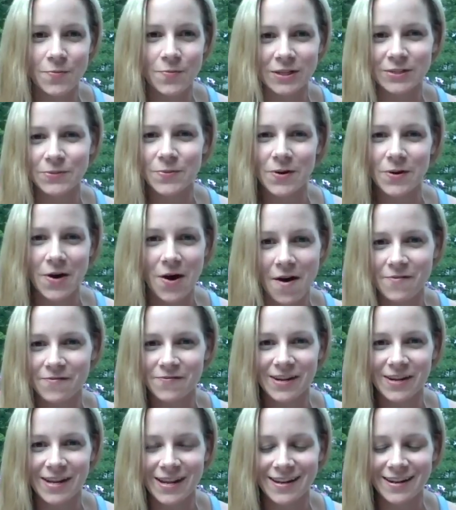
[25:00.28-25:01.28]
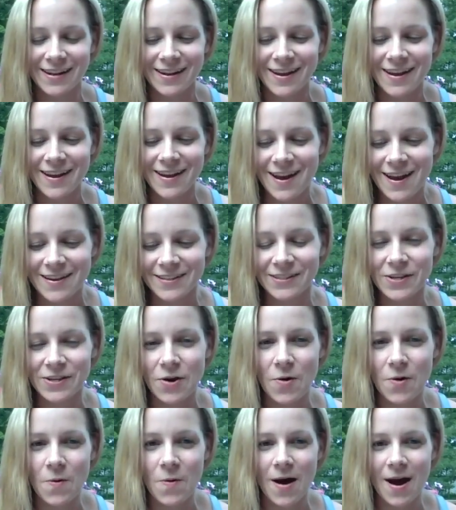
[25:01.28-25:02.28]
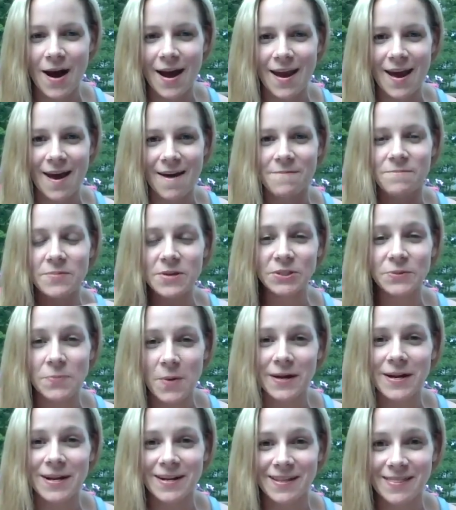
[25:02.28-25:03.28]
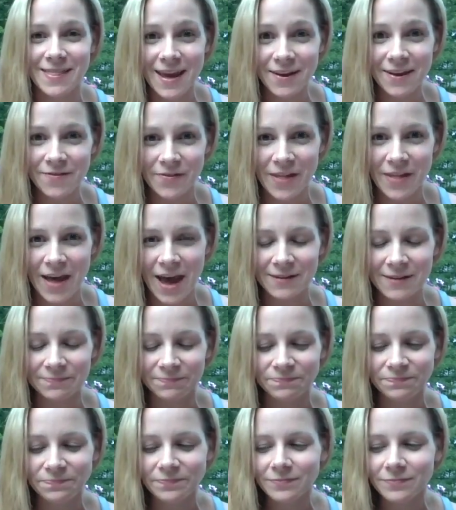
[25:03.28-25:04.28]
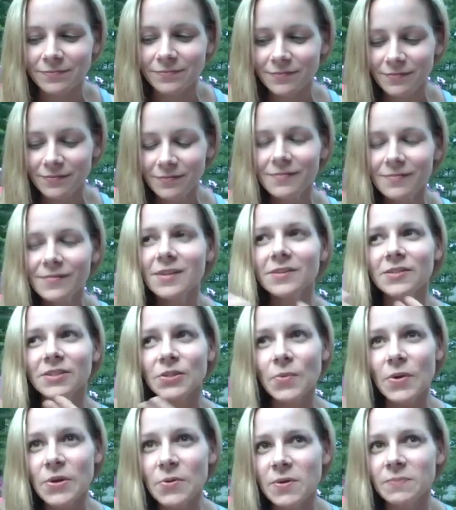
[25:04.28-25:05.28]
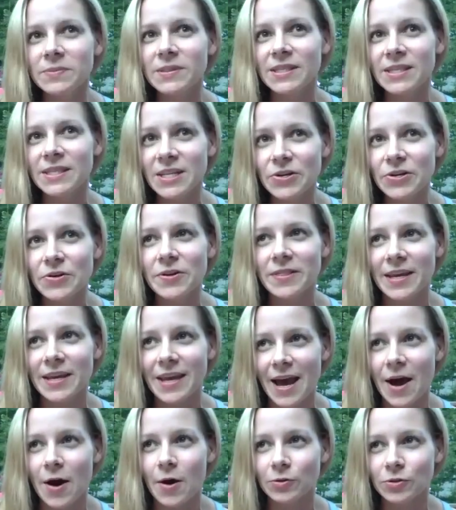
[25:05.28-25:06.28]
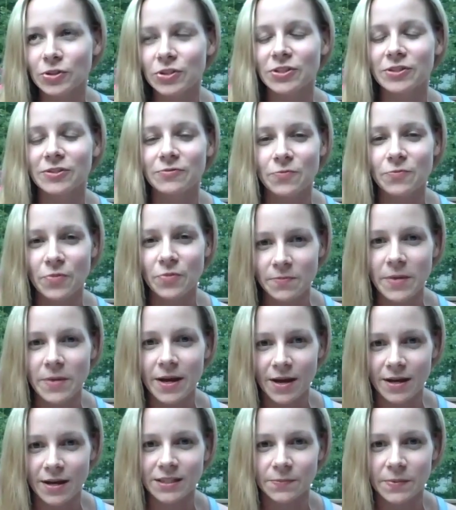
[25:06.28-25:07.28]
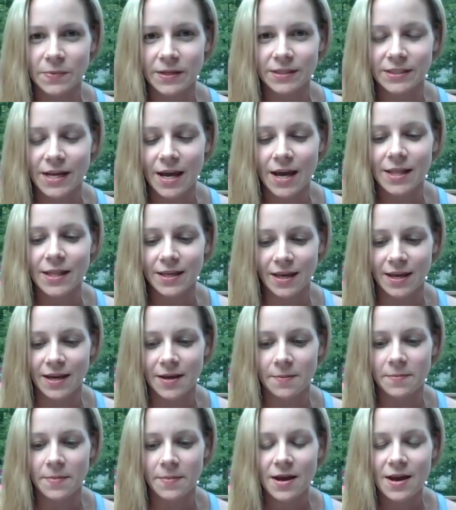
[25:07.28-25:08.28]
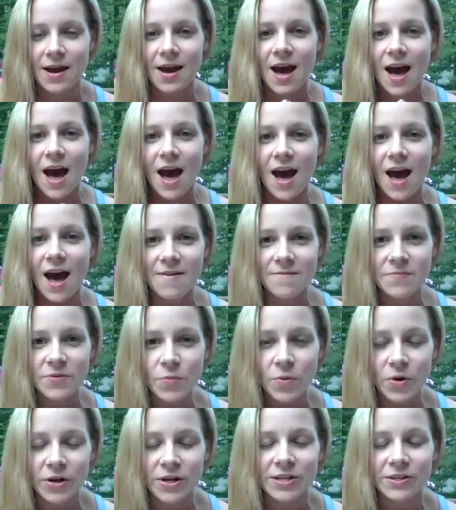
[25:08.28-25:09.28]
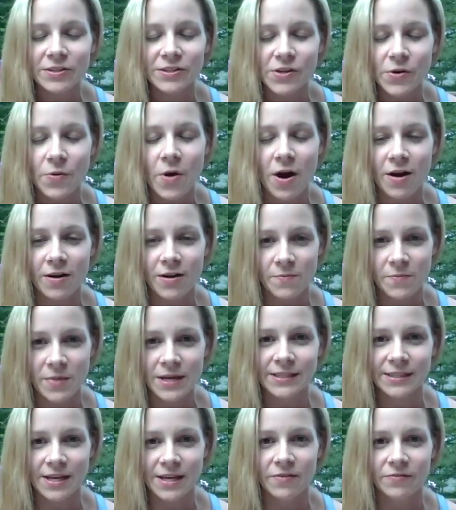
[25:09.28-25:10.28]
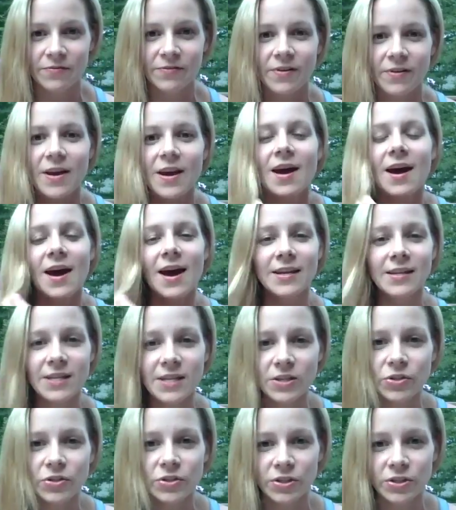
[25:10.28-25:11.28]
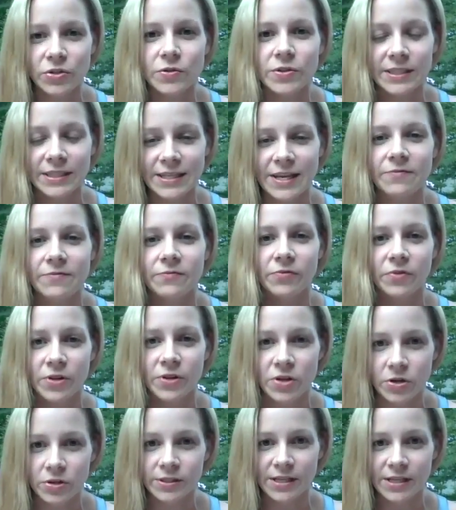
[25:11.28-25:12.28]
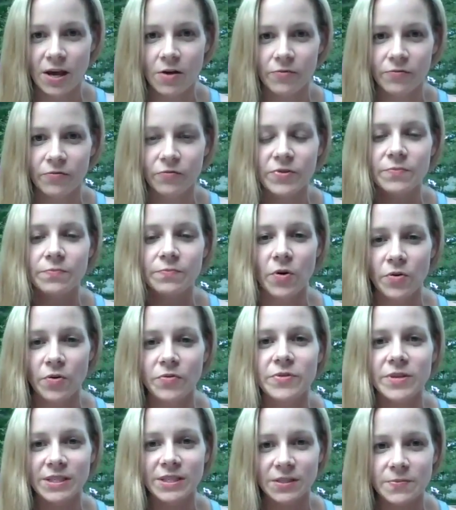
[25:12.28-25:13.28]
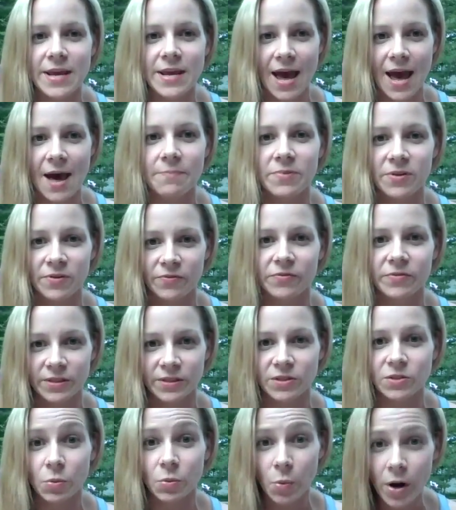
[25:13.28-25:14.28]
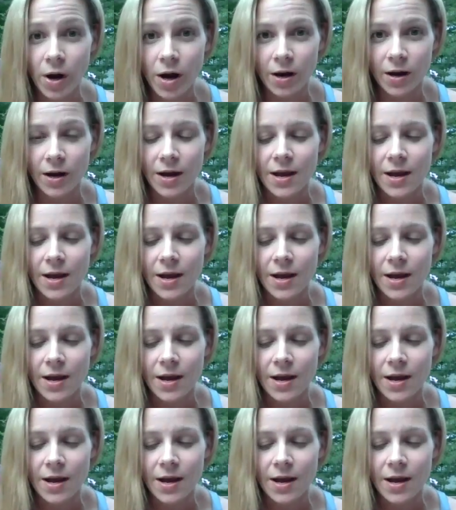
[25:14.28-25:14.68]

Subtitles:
much more confident. So I have Beachbody to thank for that. So anyway, I'm sitting here on the couch with my husband telling him, I've been working so hard on myself. I need you to do the same for yourself. We both need to be happy for this to work.